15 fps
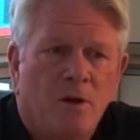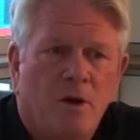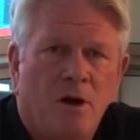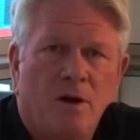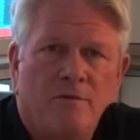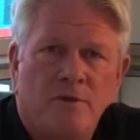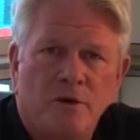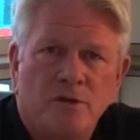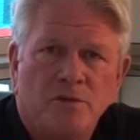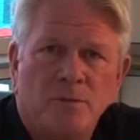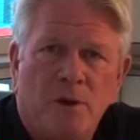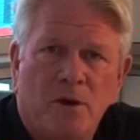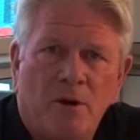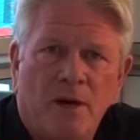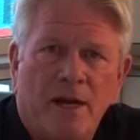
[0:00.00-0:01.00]
All of our
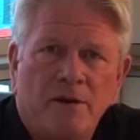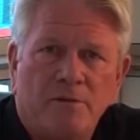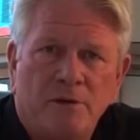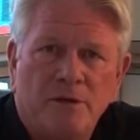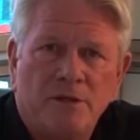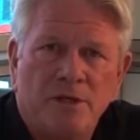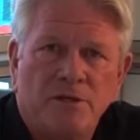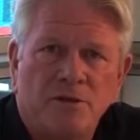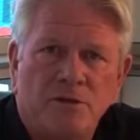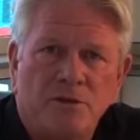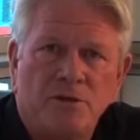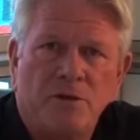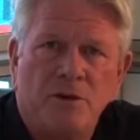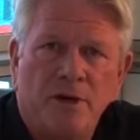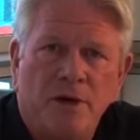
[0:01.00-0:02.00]
small electric
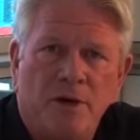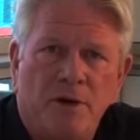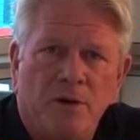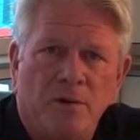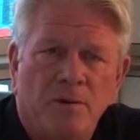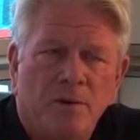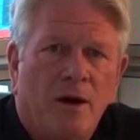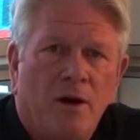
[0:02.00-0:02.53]
scissors are here.